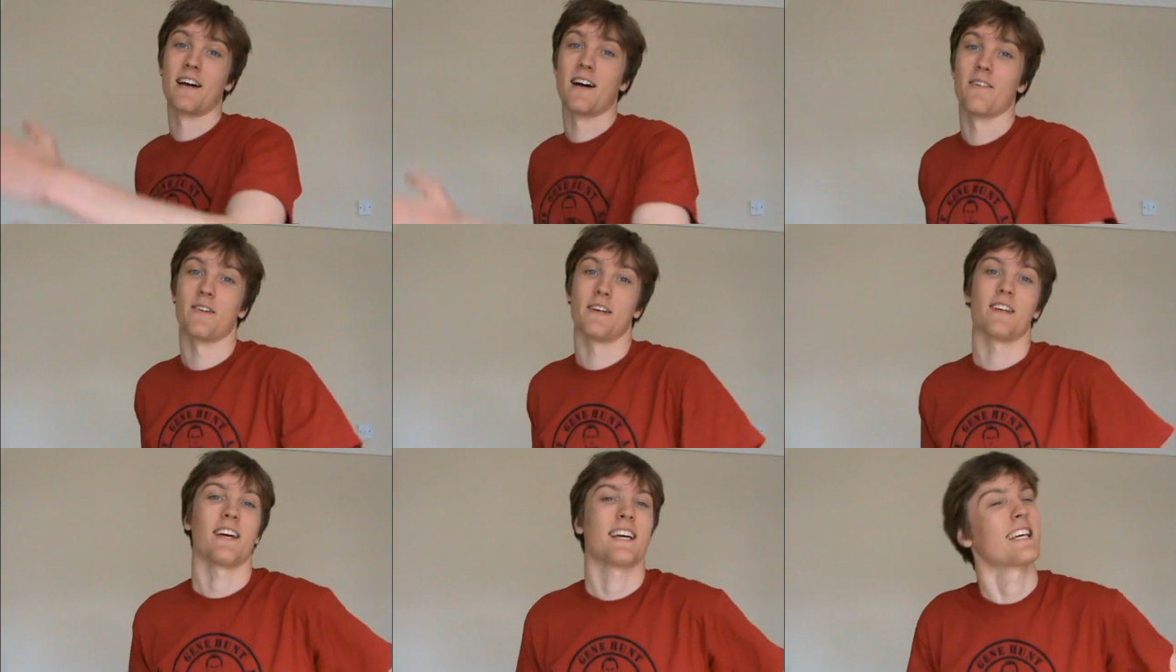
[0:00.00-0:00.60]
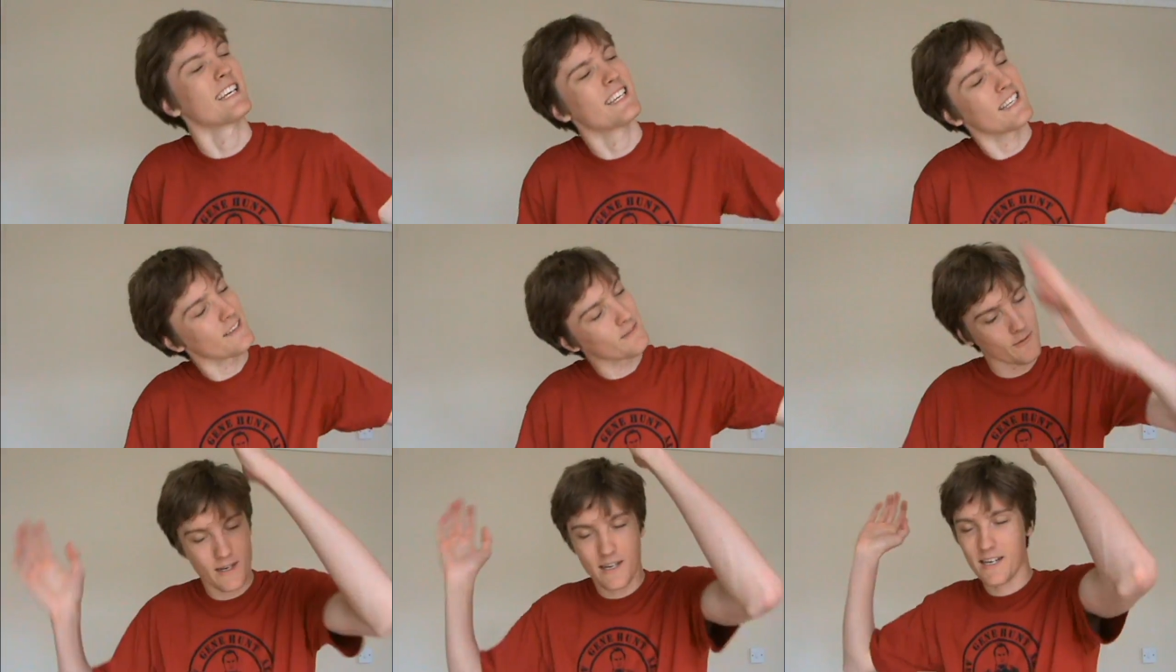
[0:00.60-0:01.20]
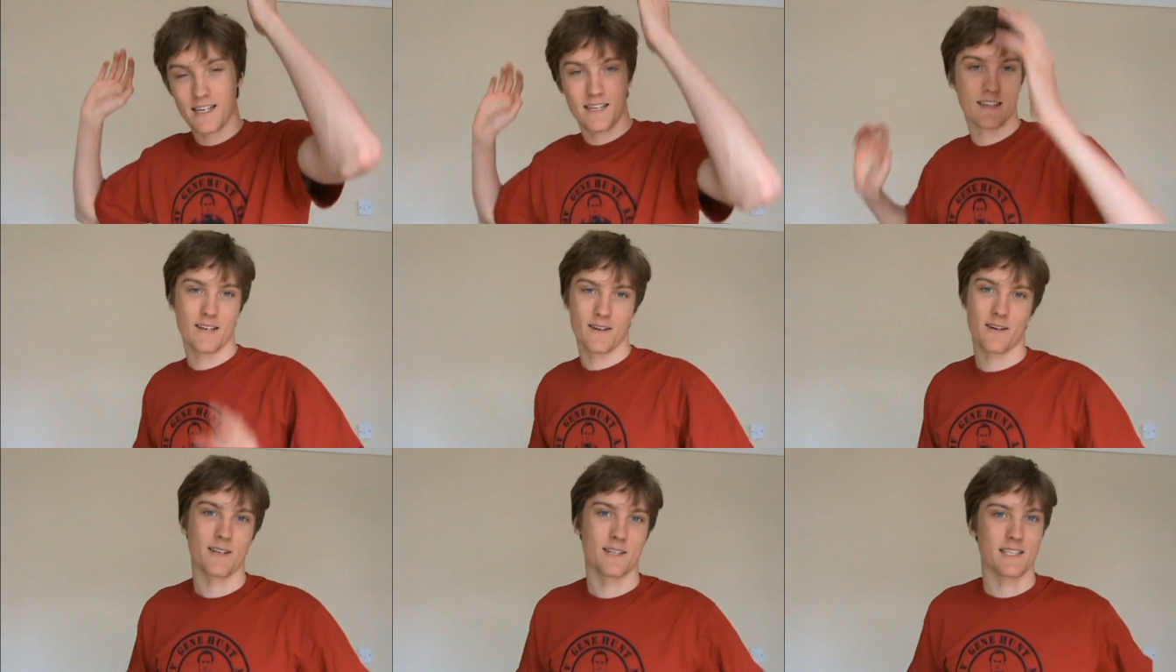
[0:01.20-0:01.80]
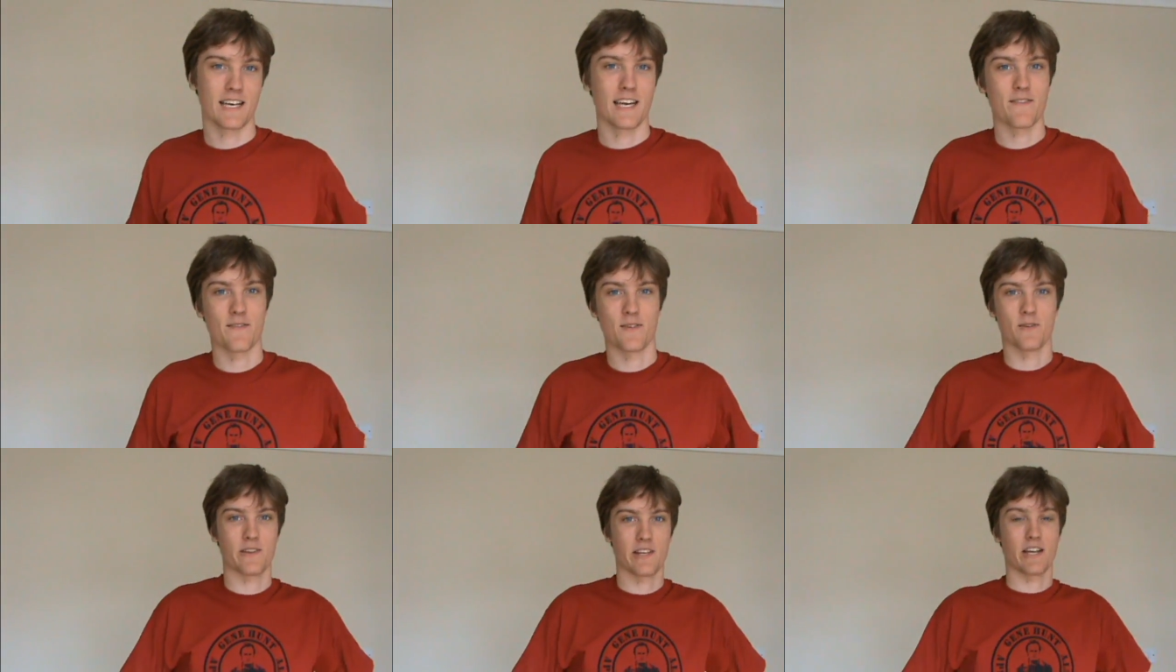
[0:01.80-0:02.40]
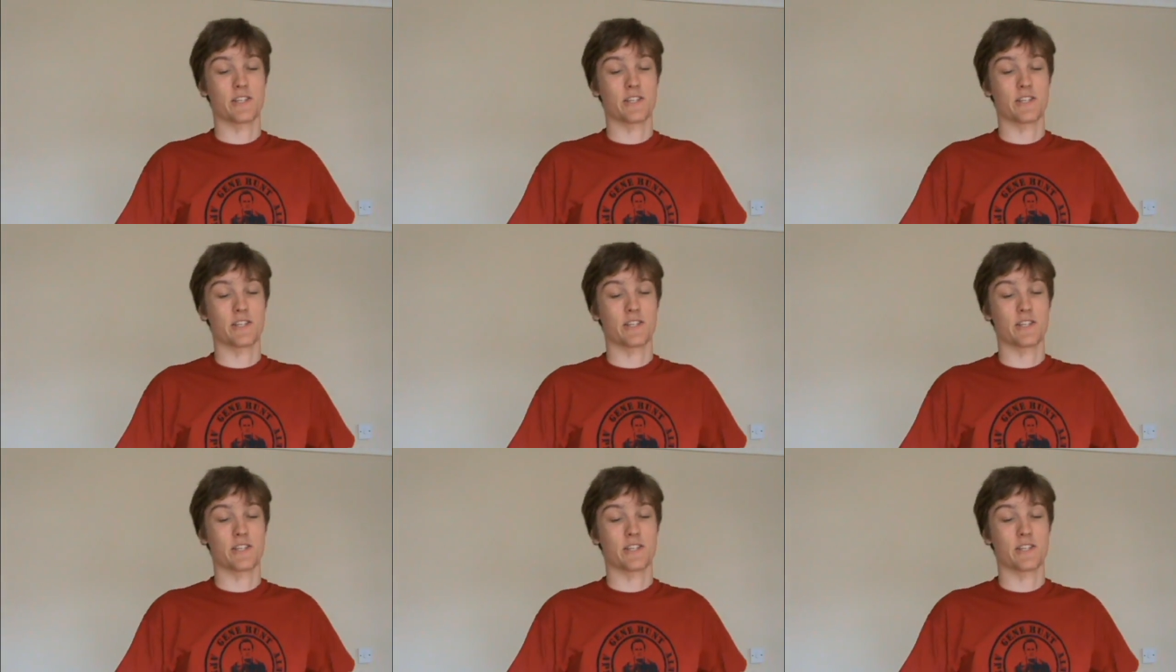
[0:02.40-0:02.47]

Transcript: out of it, like, I'm gonna save you, and then